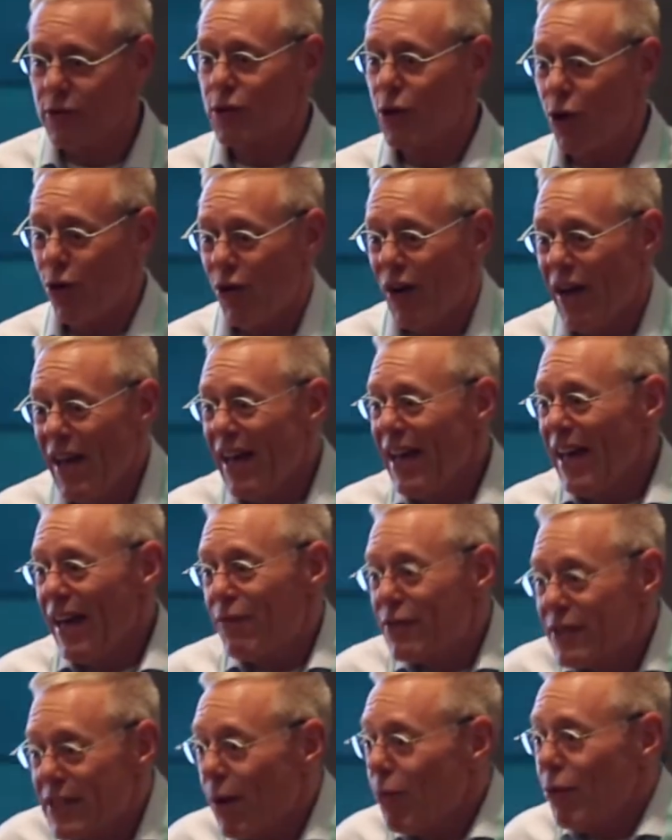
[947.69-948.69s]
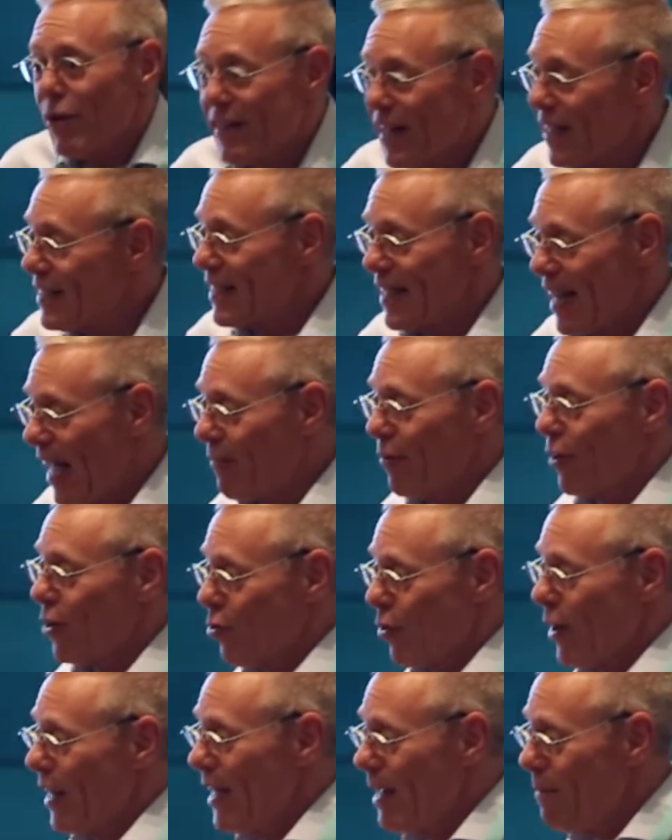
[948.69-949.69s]
So if someone doesn't have a
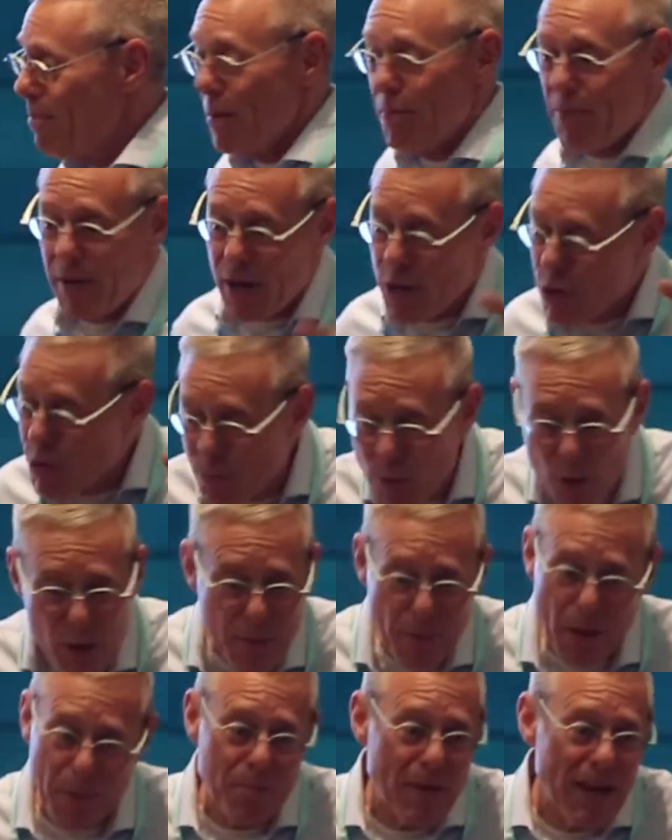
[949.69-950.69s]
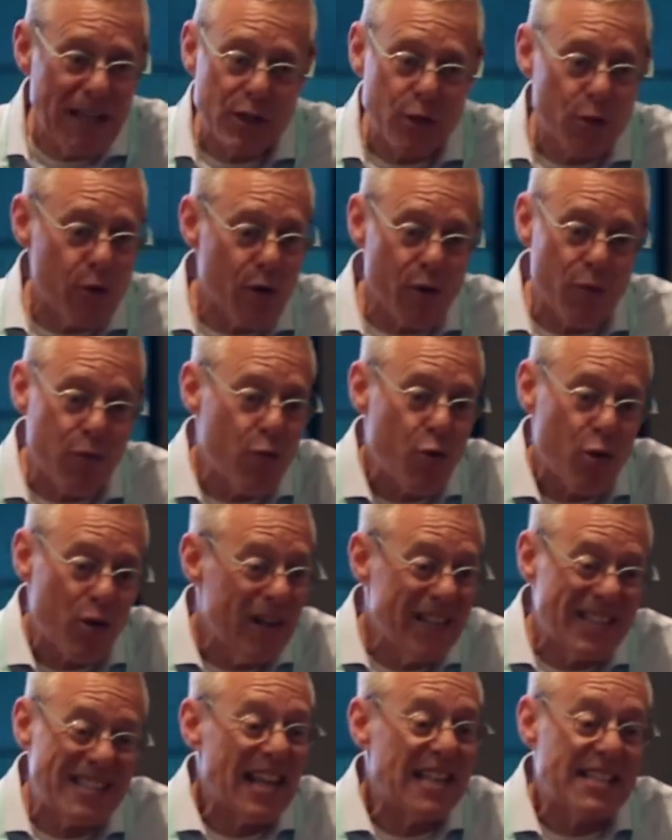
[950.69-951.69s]
great EPP and you put them on page 3 or
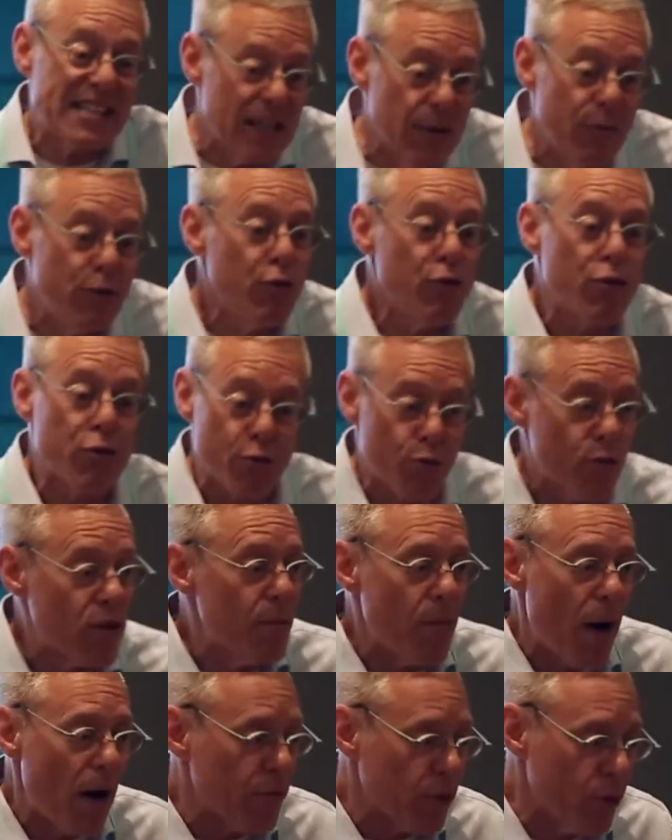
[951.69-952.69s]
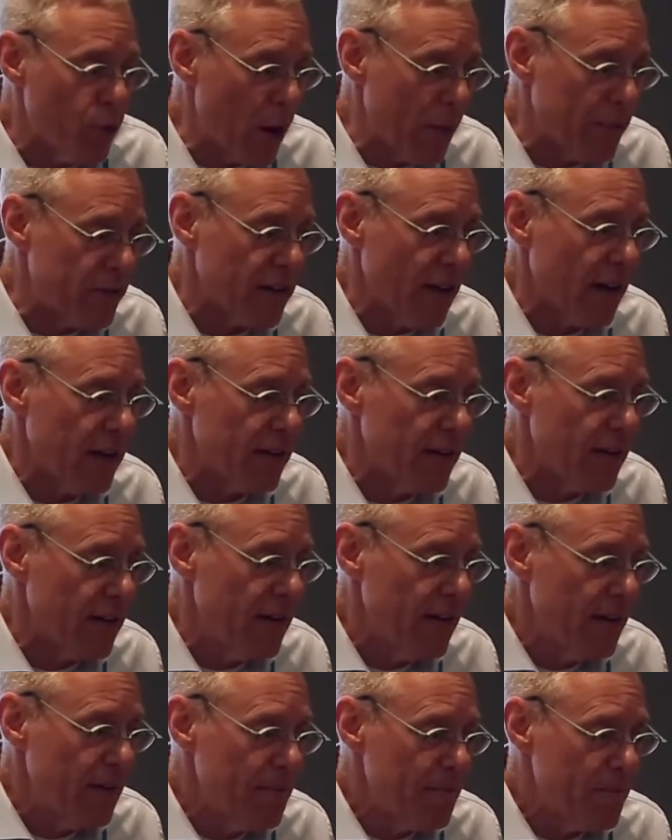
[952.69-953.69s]
4, it's as if you threw them off the website.
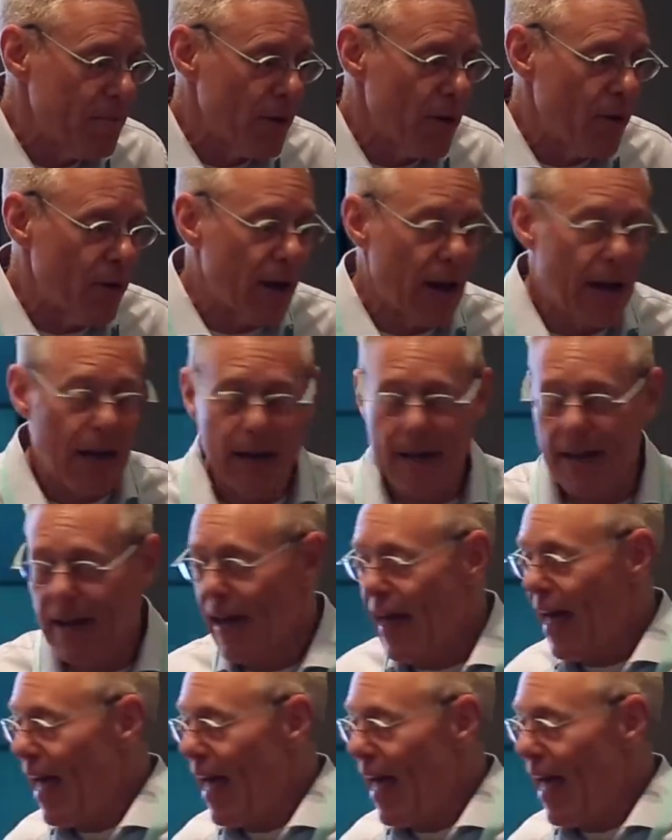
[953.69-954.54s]
Okay?